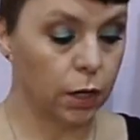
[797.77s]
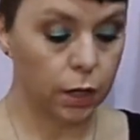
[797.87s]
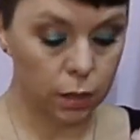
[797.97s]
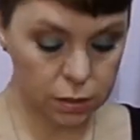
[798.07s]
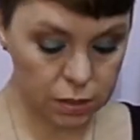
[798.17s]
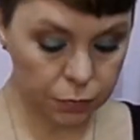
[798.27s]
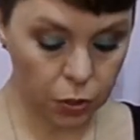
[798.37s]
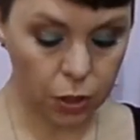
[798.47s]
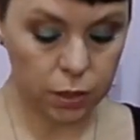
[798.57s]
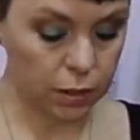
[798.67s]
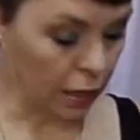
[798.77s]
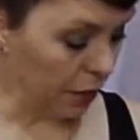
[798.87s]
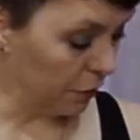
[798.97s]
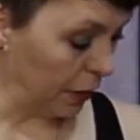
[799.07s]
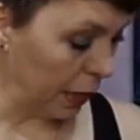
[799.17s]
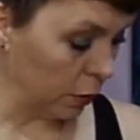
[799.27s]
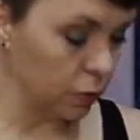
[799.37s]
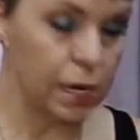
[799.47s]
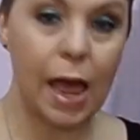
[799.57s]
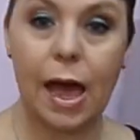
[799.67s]
some yarn that I found
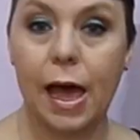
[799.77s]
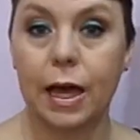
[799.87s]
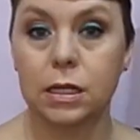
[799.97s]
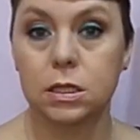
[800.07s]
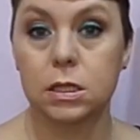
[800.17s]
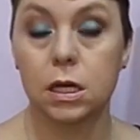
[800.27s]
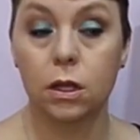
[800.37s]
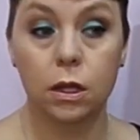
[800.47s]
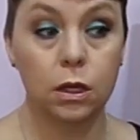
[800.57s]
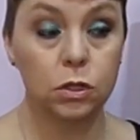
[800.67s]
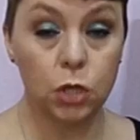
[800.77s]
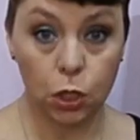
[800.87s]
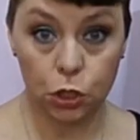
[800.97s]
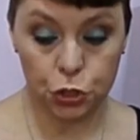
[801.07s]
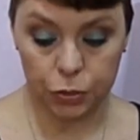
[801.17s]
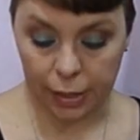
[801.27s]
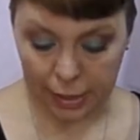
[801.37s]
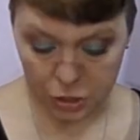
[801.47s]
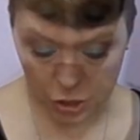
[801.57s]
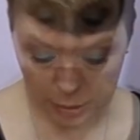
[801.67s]
at Dollar Tree,
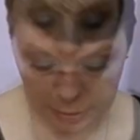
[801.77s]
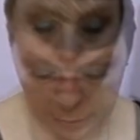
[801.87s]
actually.